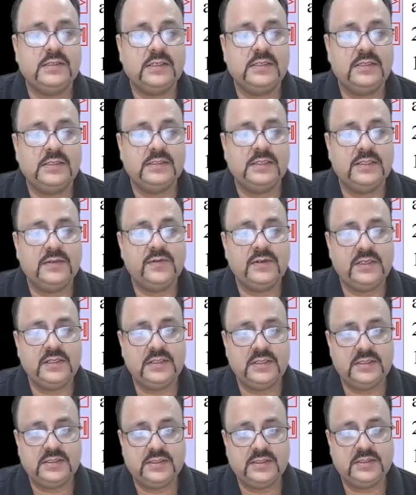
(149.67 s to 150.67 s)
It is given in
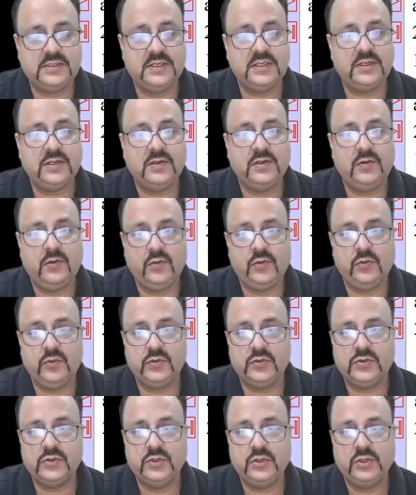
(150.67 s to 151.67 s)
these 3 rows.